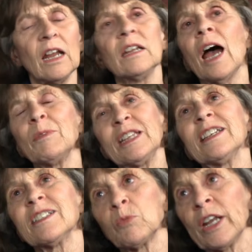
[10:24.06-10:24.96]
I mean,
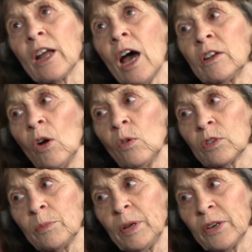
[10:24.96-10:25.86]
this went on
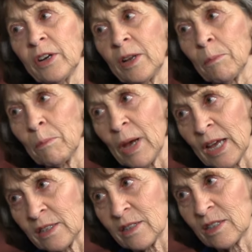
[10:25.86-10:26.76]
over a period of
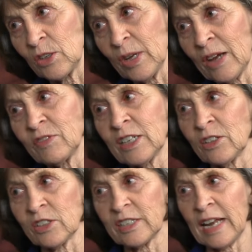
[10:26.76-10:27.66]
months, you have to
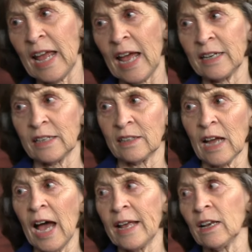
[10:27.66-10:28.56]
understand, and
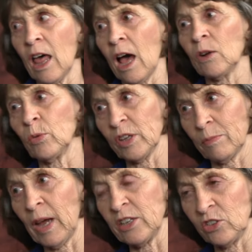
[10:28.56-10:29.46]
dialogue with
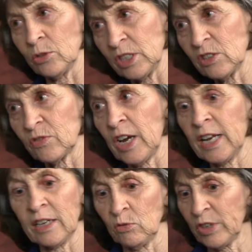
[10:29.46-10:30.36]
my Jewish
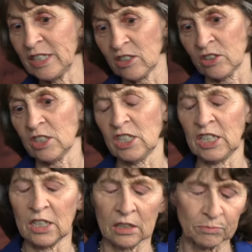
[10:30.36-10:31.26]
friend and
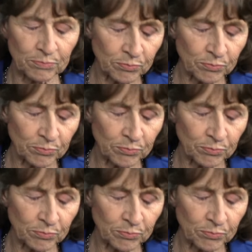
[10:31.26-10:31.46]
researching and.